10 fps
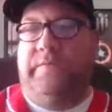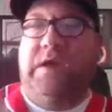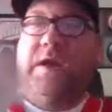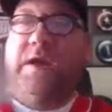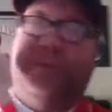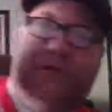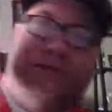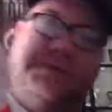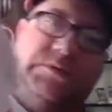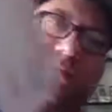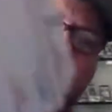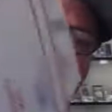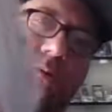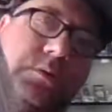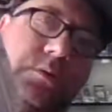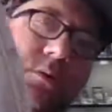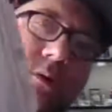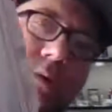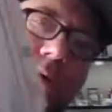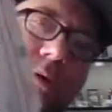you've got a place
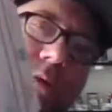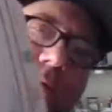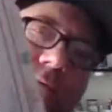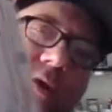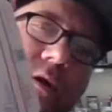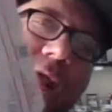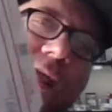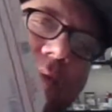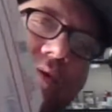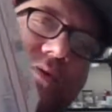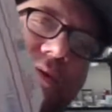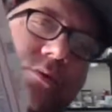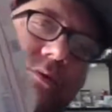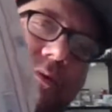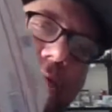for your labels.